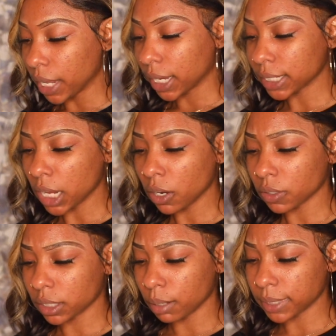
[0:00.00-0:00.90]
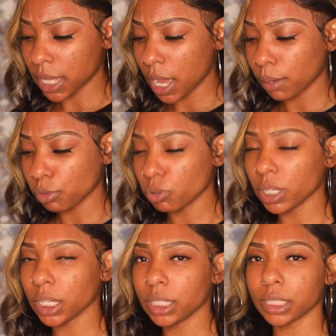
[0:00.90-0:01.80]
Because I know sometimes you
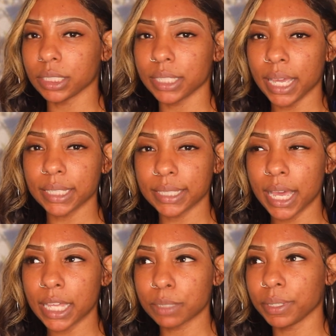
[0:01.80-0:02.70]
can get the exact size,